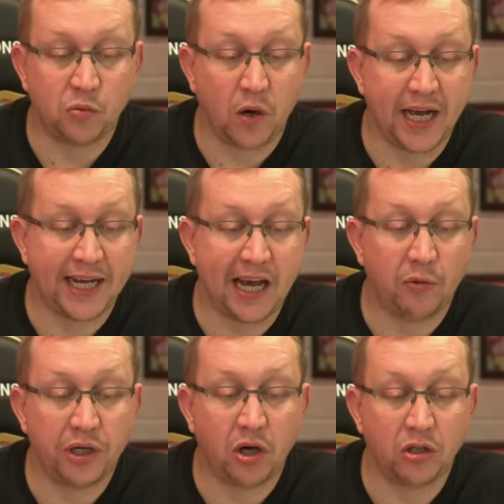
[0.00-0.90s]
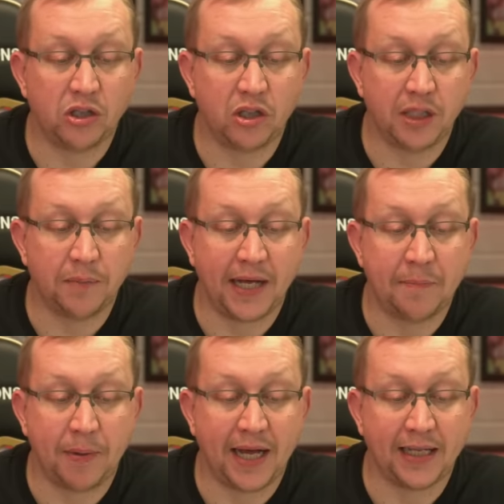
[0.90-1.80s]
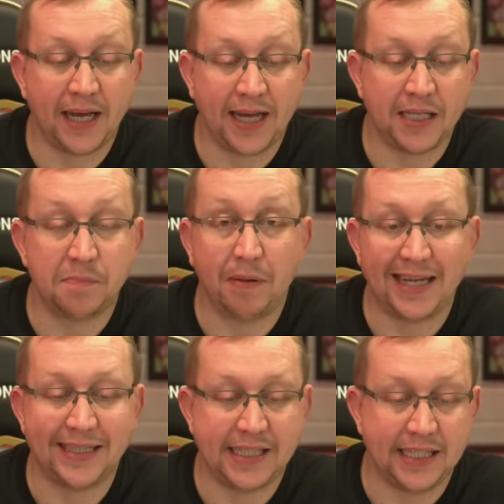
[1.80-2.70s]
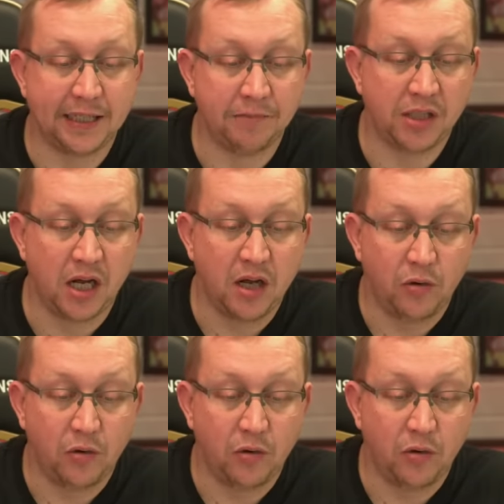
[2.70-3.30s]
is why and how we constantly play bad against bad teams.